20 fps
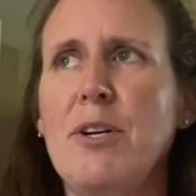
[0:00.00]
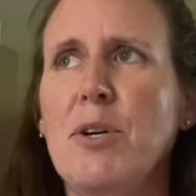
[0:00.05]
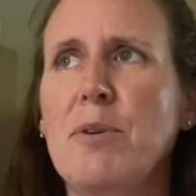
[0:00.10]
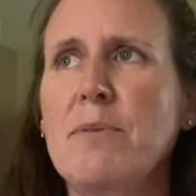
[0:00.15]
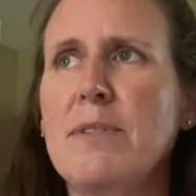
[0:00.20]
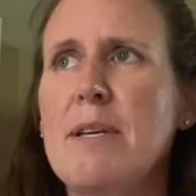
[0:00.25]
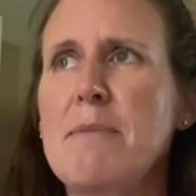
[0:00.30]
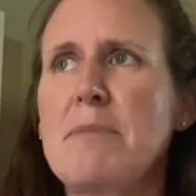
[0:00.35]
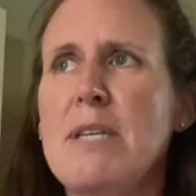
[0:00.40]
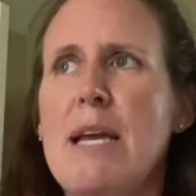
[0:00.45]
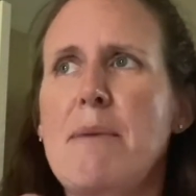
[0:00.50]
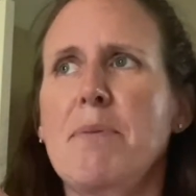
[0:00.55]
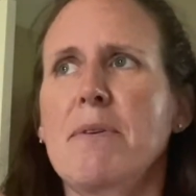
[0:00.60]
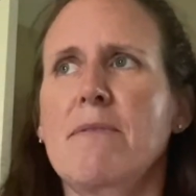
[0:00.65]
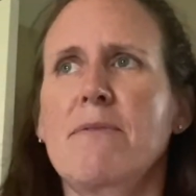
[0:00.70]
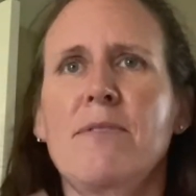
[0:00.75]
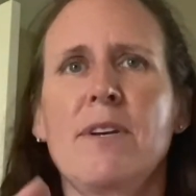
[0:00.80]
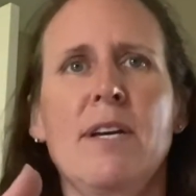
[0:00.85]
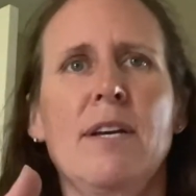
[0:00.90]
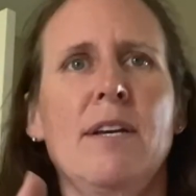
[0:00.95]
some type
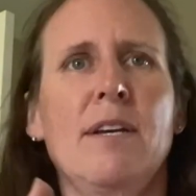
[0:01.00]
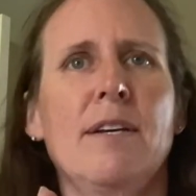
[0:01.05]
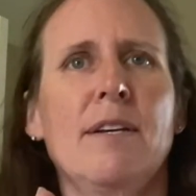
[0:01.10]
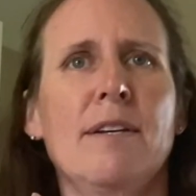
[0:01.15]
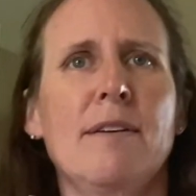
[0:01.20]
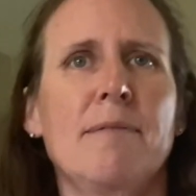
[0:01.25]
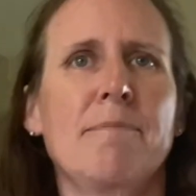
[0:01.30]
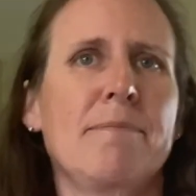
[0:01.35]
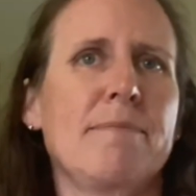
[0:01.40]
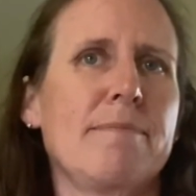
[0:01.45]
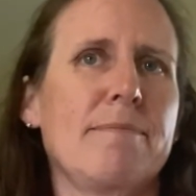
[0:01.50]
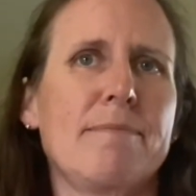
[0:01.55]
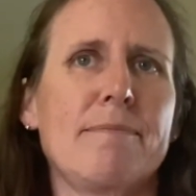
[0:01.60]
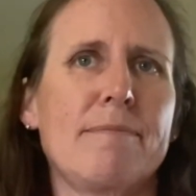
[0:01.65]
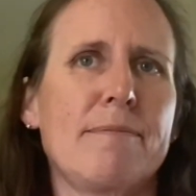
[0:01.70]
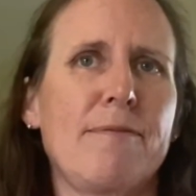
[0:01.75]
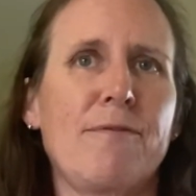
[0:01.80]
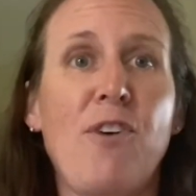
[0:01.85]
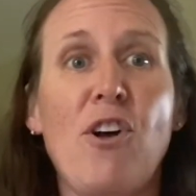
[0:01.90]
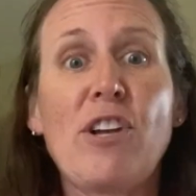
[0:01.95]
of
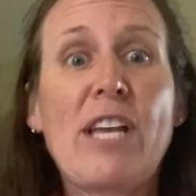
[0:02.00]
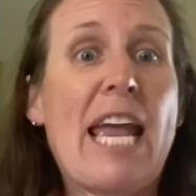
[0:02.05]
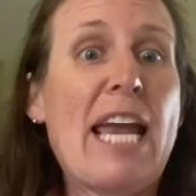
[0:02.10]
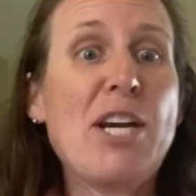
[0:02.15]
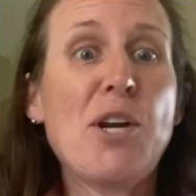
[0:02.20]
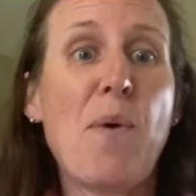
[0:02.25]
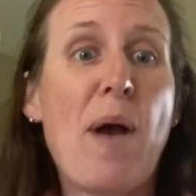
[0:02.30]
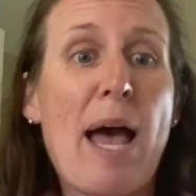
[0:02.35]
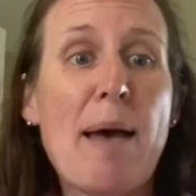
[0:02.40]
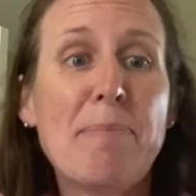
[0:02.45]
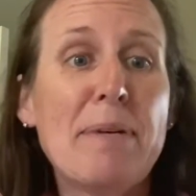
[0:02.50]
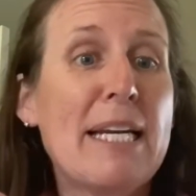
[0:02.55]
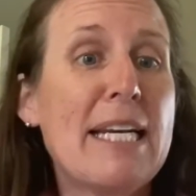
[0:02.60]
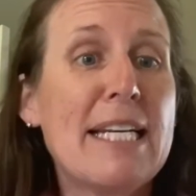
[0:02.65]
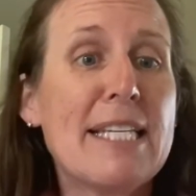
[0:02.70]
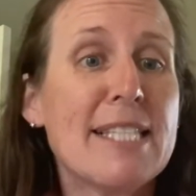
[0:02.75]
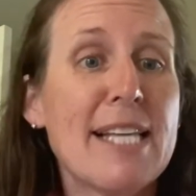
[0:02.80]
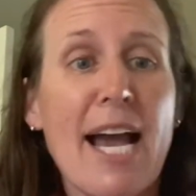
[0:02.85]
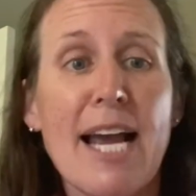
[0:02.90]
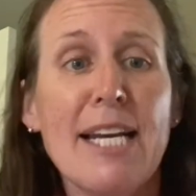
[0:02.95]
volcano happening
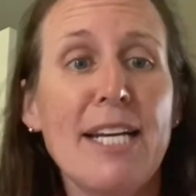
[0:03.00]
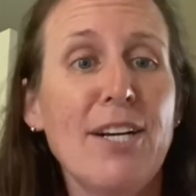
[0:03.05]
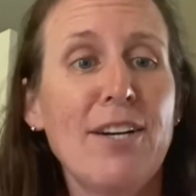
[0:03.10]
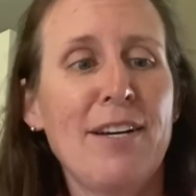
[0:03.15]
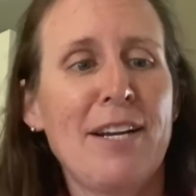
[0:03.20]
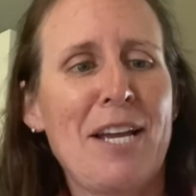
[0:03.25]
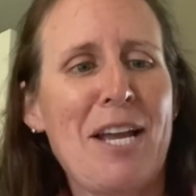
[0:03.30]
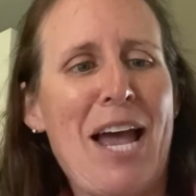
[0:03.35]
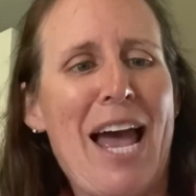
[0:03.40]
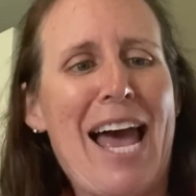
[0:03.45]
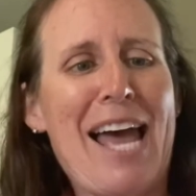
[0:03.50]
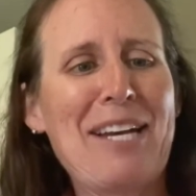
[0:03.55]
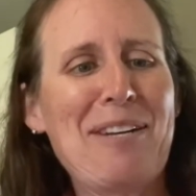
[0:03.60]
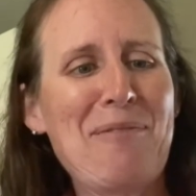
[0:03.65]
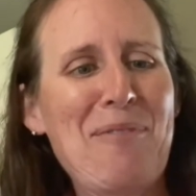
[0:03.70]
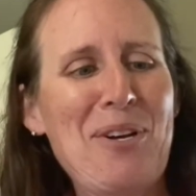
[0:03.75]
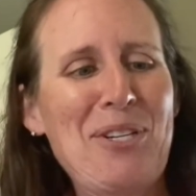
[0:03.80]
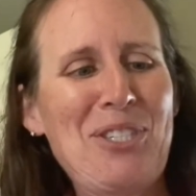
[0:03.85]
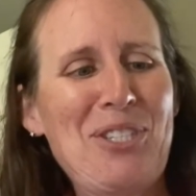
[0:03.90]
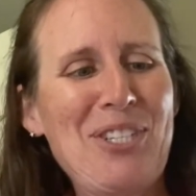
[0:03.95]
inside here, adding
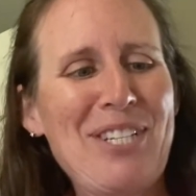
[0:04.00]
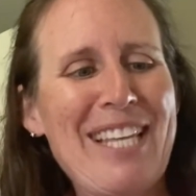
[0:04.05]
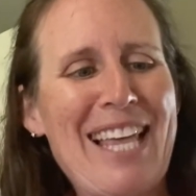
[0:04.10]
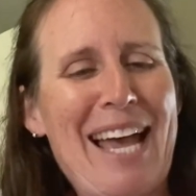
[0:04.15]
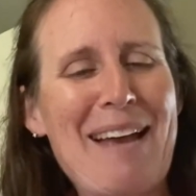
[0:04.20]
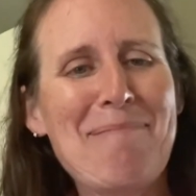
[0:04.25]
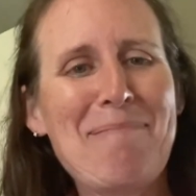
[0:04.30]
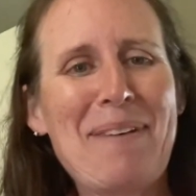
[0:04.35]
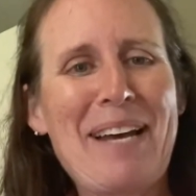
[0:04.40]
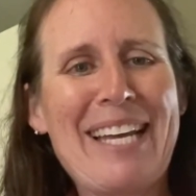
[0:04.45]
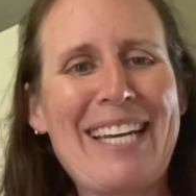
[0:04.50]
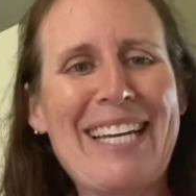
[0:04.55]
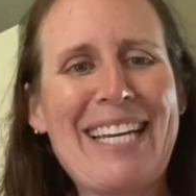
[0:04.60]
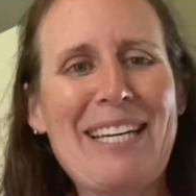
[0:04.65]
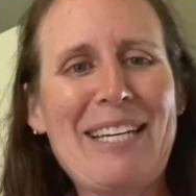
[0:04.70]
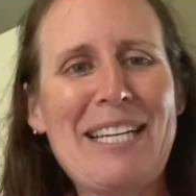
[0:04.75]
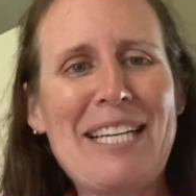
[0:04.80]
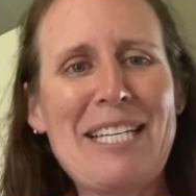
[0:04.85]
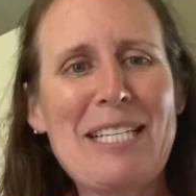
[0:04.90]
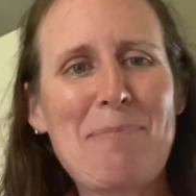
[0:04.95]
moisture to that, but
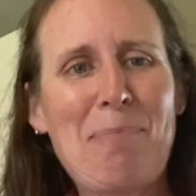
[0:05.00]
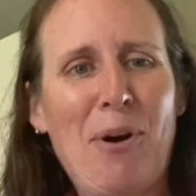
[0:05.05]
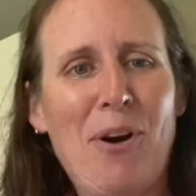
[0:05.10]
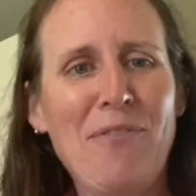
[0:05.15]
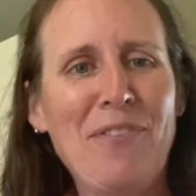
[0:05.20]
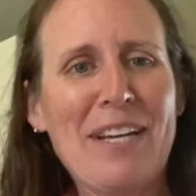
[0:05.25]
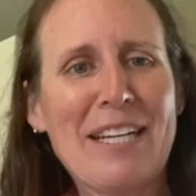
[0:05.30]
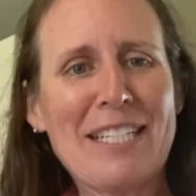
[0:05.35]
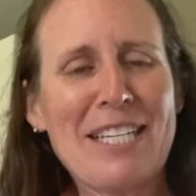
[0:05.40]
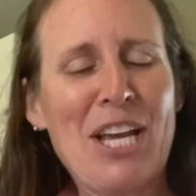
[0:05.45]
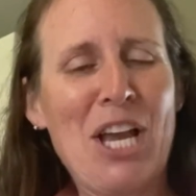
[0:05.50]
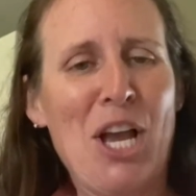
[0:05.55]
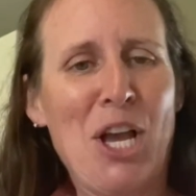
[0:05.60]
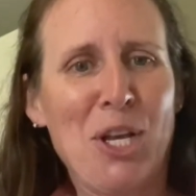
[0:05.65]
it is perfect.